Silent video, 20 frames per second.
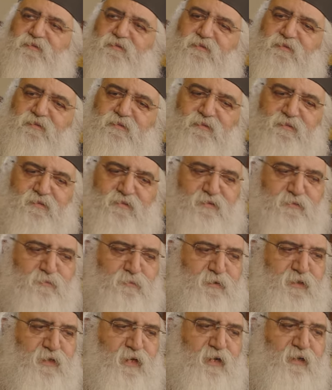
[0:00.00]
When you
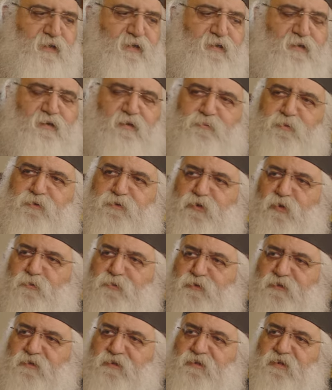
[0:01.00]
make the sign
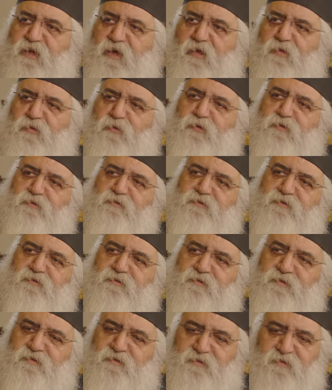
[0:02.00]
of the cross
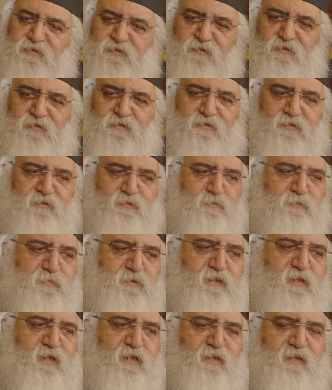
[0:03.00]
and bow
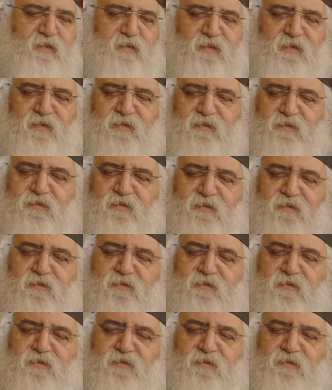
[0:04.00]
before it,